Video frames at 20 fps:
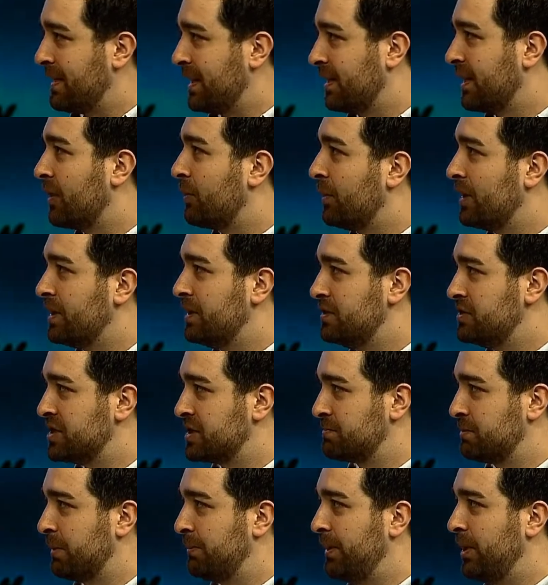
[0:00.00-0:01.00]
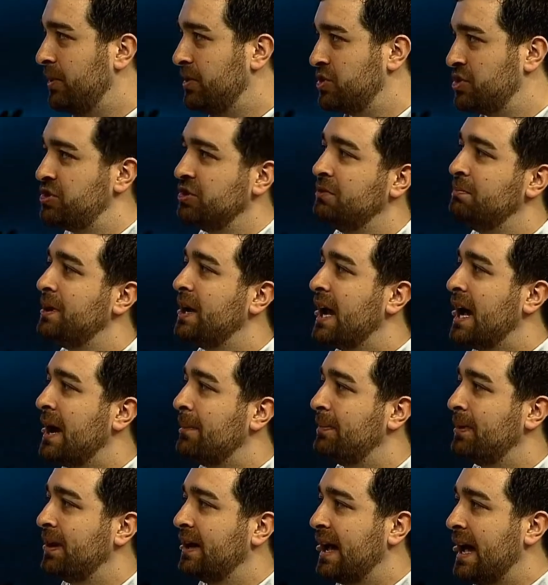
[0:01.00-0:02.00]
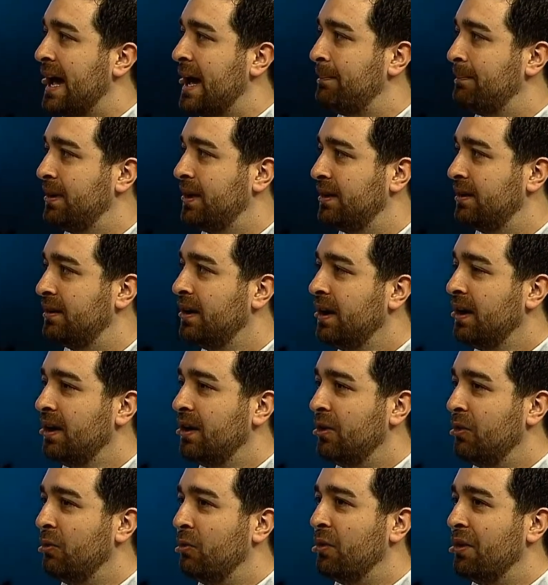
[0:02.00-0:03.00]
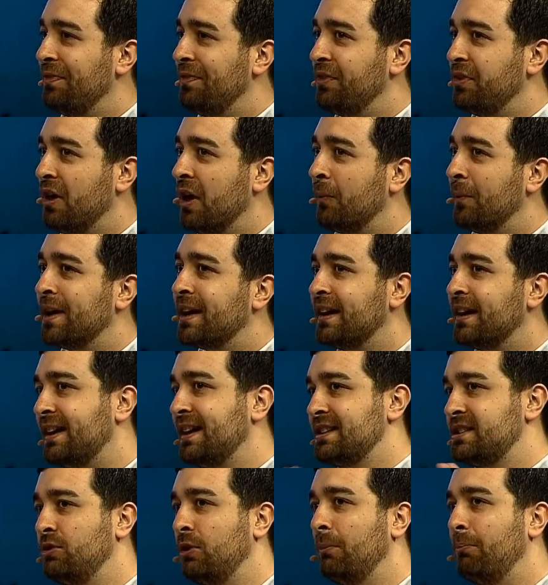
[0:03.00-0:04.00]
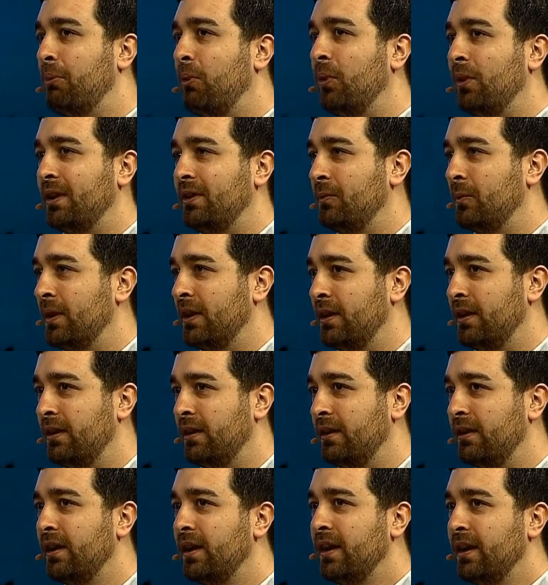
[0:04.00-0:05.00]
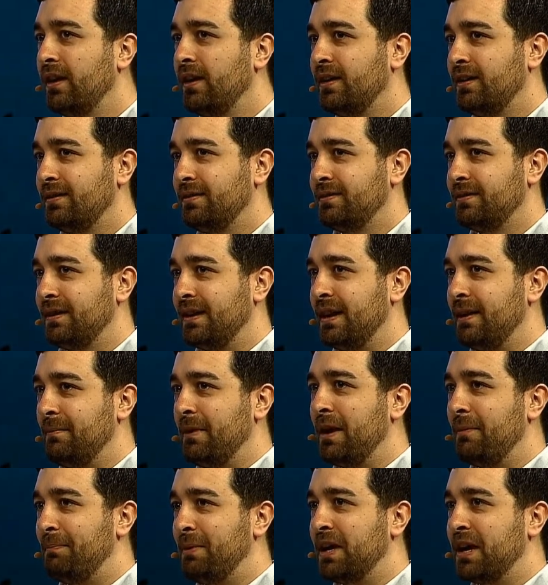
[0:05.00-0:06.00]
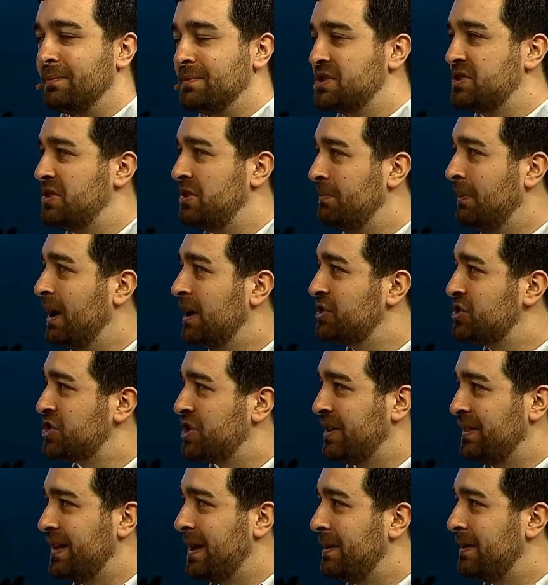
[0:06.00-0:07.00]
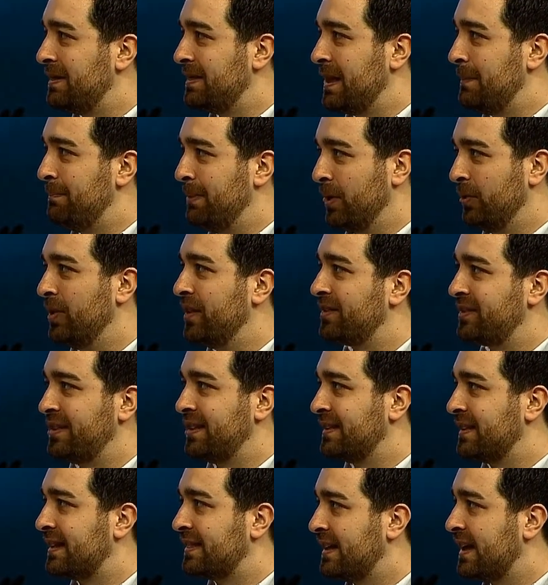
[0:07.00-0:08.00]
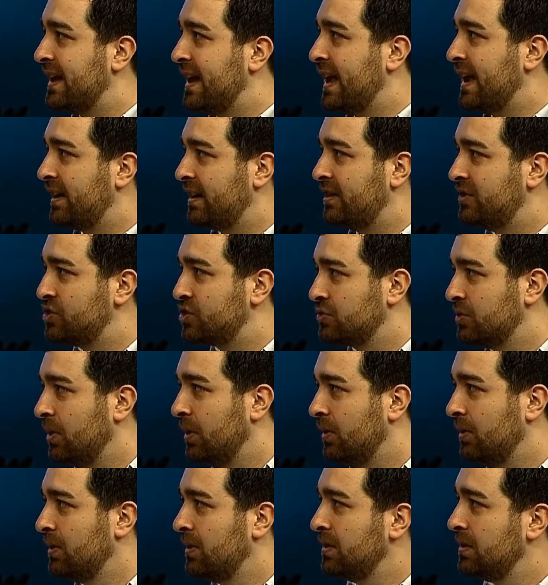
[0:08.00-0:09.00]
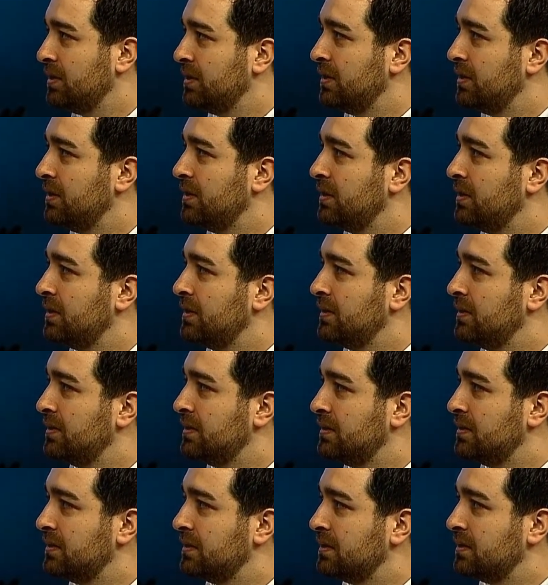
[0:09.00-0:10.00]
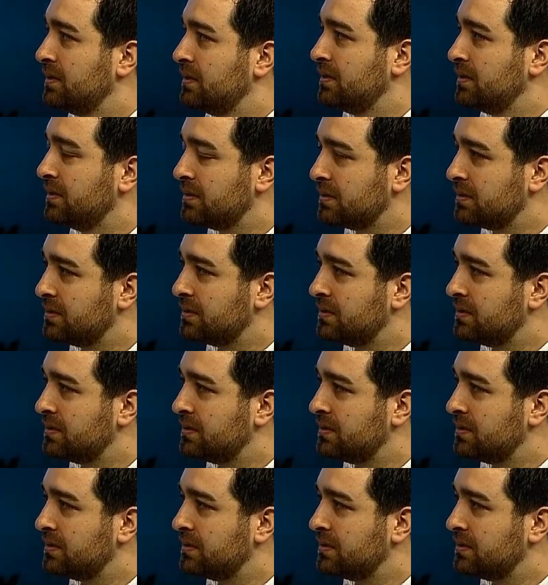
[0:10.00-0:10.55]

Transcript: like what you just proposed should be happening happen. Are we going to get to a point where it, it becomes too much and they, they build this thing that they can't control? Well, I think there are